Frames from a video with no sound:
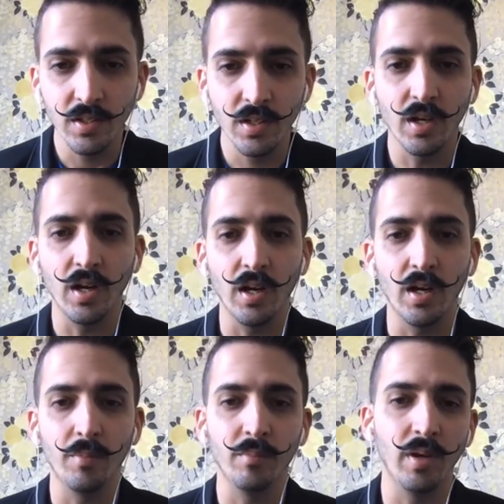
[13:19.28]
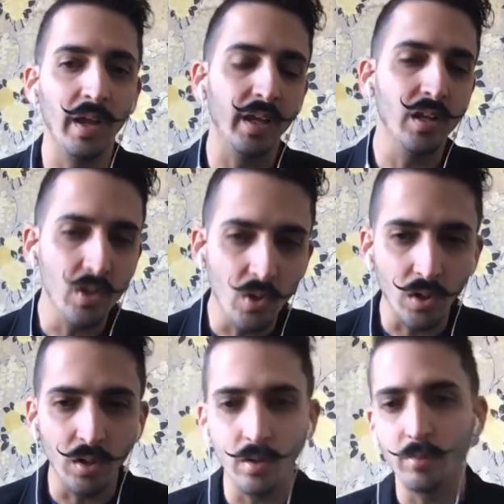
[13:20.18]
um, like in
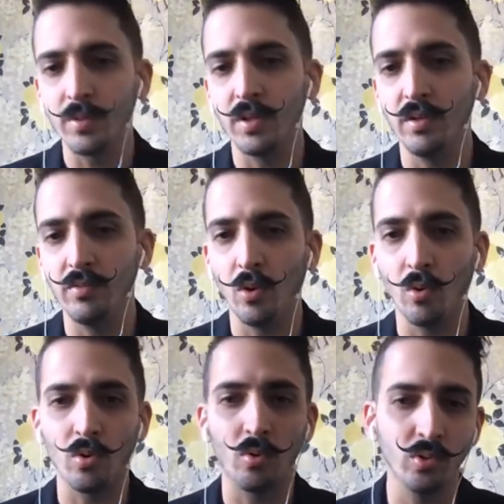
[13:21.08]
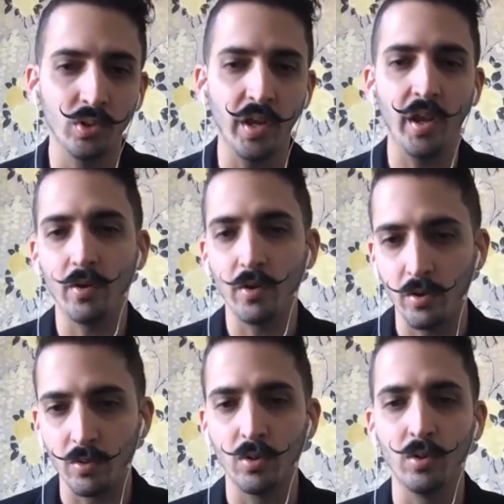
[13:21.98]
Europe, if you're under the
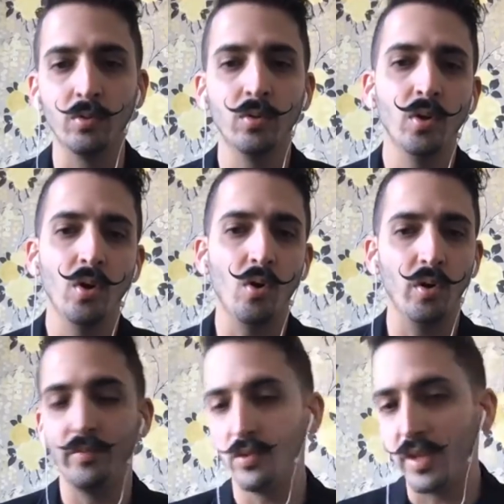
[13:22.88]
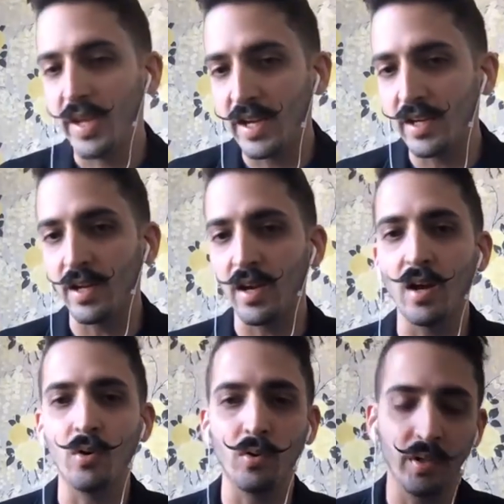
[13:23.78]
euro or if you're in Canada
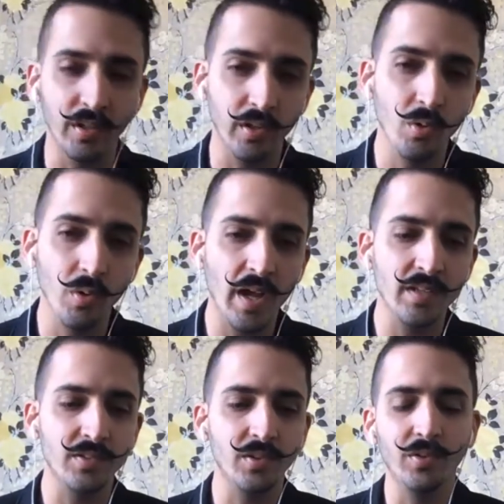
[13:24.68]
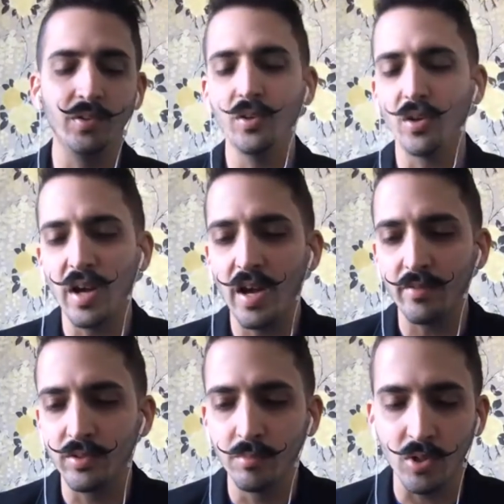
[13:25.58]
or in the U.S., you, you don't
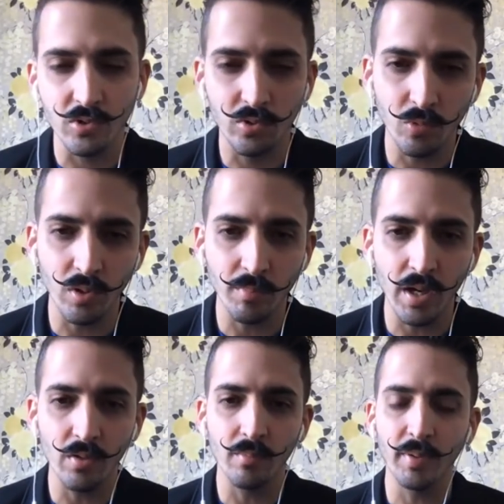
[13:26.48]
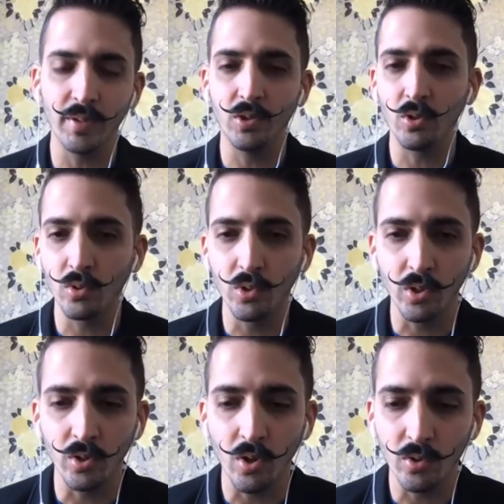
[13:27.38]
have too much to worry about. But there are
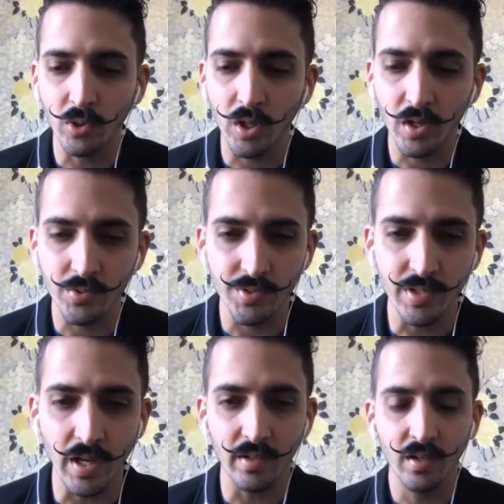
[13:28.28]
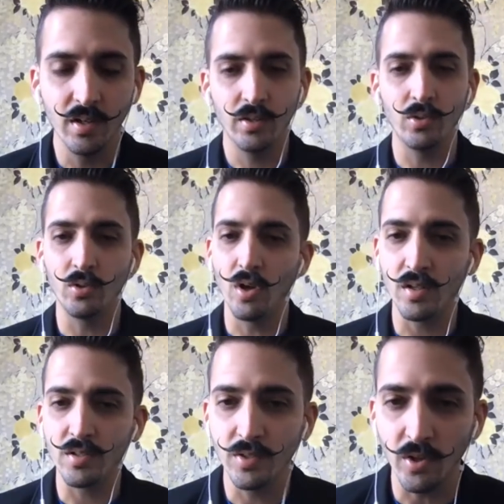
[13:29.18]
other other countries that they're not
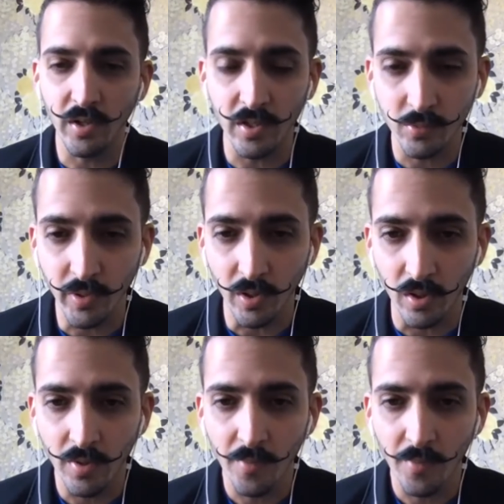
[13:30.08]
as lucky as we are,